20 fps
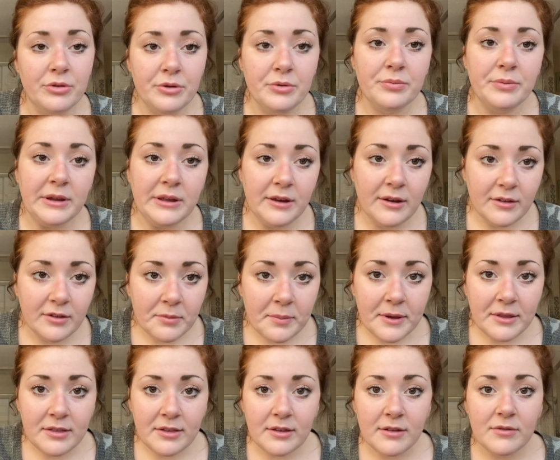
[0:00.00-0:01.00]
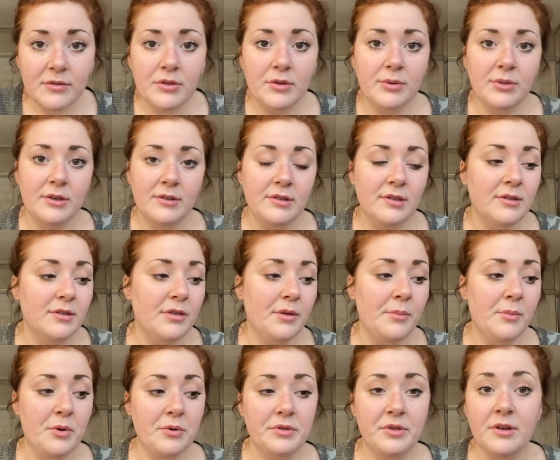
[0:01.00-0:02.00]
they're really expensive, so this is the
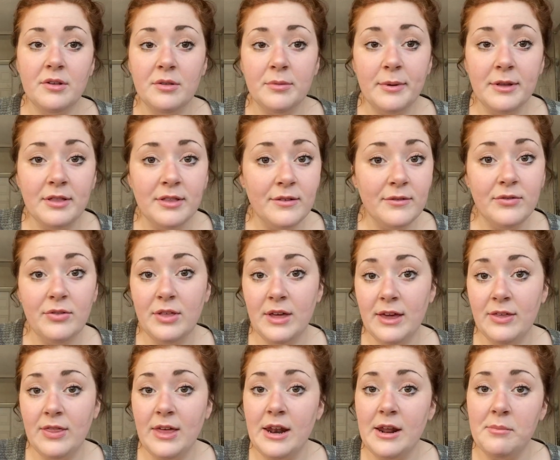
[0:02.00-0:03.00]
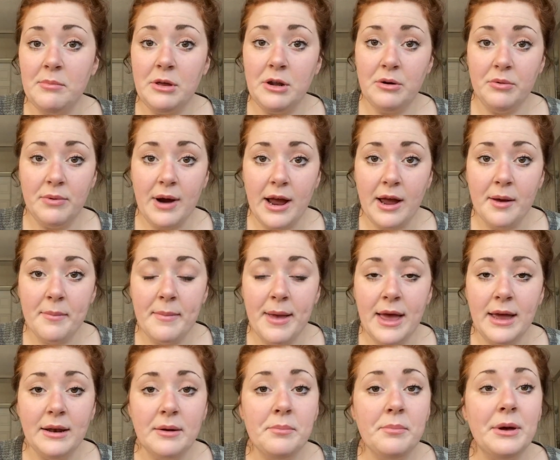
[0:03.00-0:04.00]
most expensive thing that I'm going to
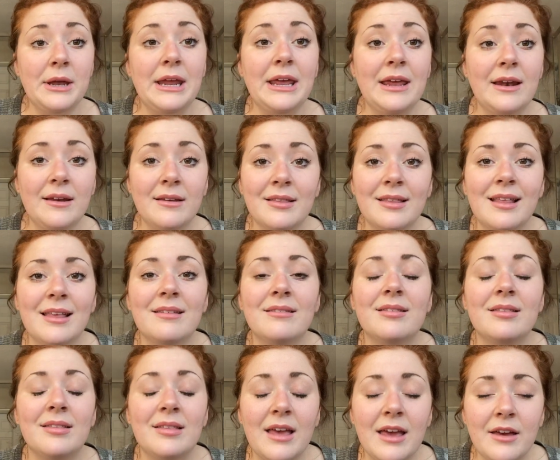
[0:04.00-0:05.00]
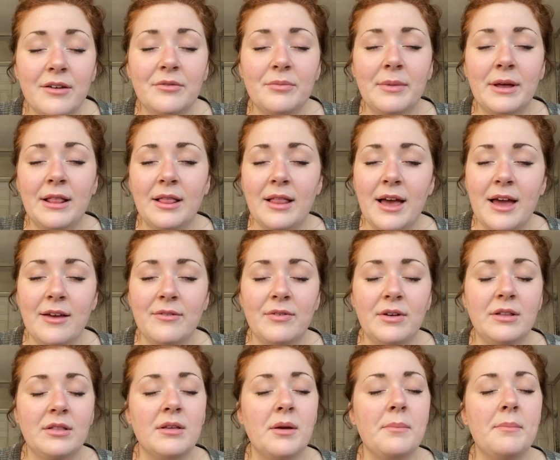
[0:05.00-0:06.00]
recommend, but it has saved my life.
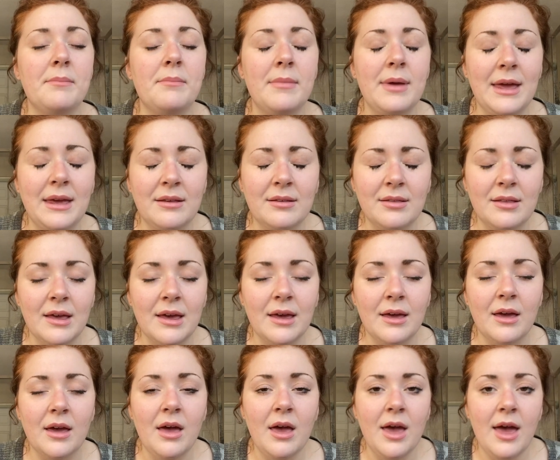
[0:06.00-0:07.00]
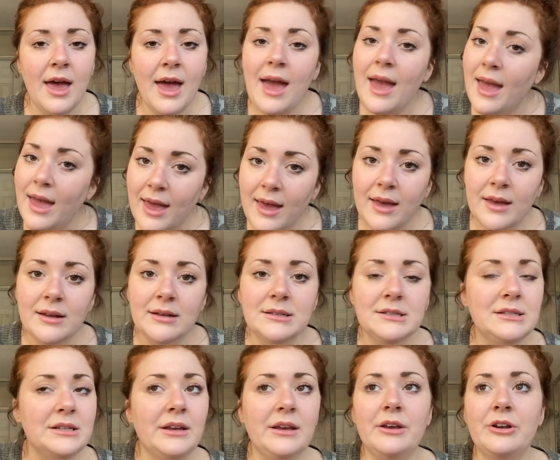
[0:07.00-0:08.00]
It's amazing,
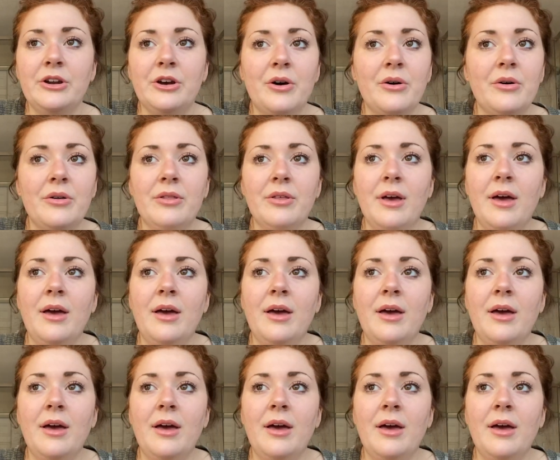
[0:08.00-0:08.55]
and, you know,